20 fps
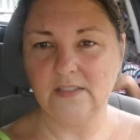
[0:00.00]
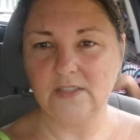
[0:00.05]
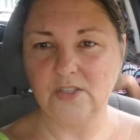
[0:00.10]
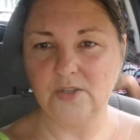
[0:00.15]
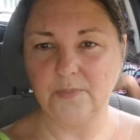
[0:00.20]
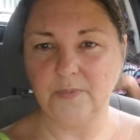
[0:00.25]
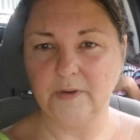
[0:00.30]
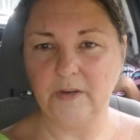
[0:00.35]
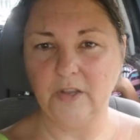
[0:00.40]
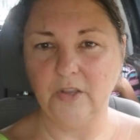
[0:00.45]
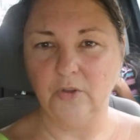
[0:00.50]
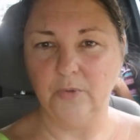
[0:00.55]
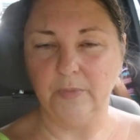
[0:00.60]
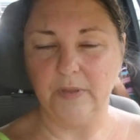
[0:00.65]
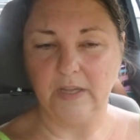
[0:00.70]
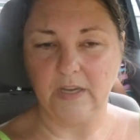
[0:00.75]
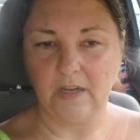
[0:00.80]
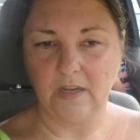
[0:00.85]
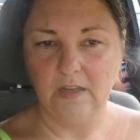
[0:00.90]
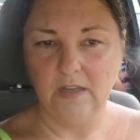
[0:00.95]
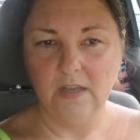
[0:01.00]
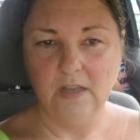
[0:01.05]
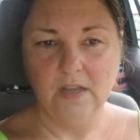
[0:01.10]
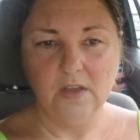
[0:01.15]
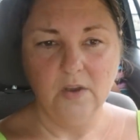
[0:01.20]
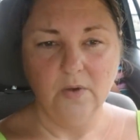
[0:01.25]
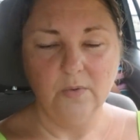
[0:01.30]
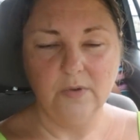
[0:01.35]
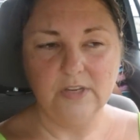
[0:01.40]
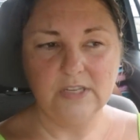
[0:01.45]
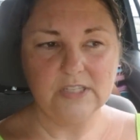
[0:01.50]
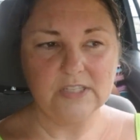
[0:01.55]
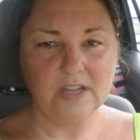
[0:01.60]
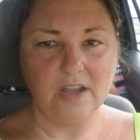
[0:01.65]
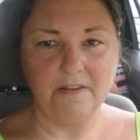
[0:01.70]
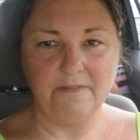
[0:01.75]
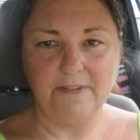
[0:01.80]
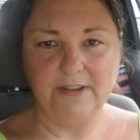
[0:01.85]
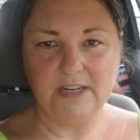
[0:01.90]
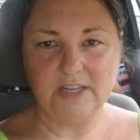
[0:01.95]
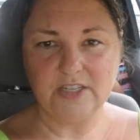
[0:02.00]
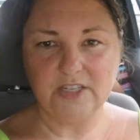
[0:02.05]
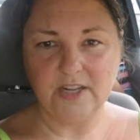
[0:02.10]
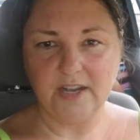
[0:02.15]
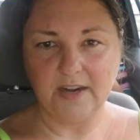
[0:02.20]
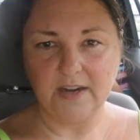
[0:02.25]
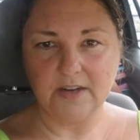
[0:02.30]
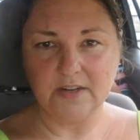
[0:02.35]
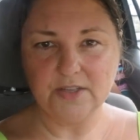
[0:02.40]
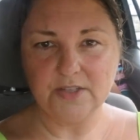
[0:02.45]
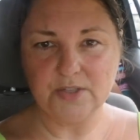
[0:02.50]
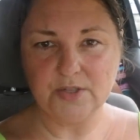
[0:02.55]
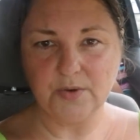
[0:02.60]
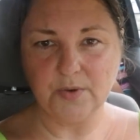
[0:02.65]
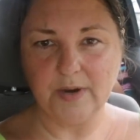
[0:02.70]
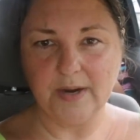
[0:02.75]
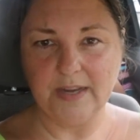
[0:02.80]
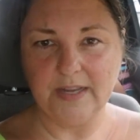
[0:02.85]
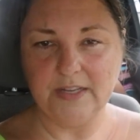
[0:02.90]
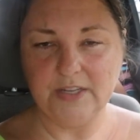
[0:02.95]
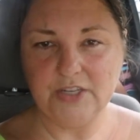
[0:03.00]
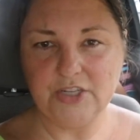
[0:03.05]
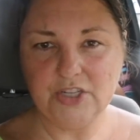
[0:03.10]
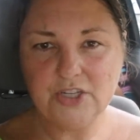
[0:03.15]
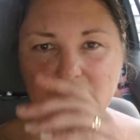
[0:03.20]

super humid. We just got finished at our storage.